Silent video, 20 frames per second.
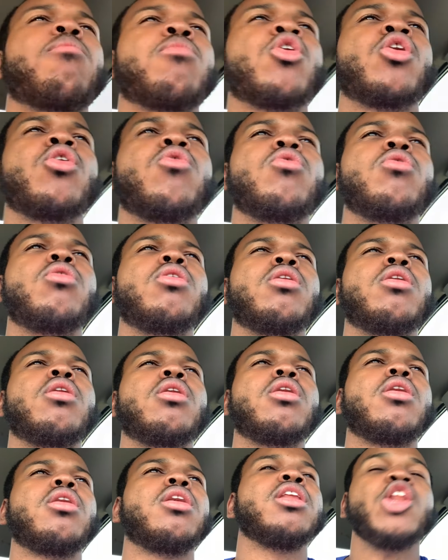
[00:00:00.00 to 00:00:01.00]
bro.
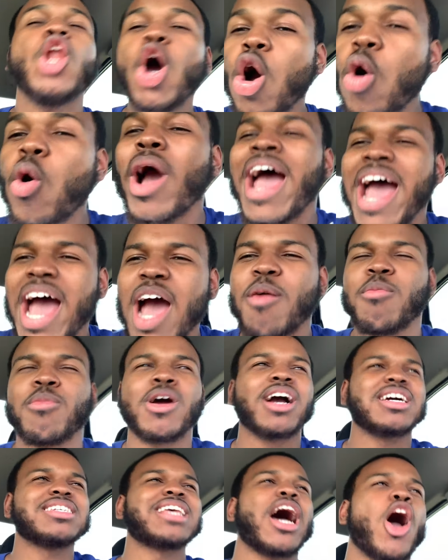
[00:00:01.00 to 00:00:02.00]
No app,
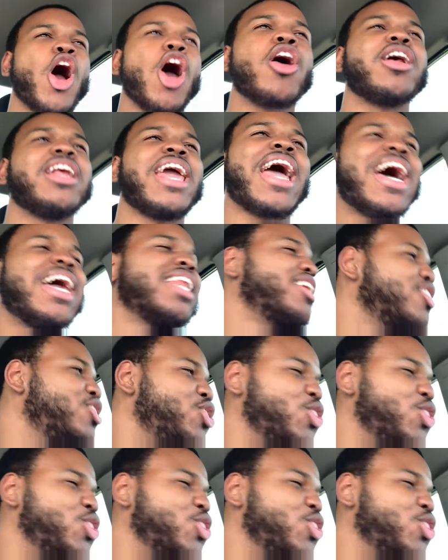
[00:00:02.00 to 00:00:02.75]
bro, because I already had the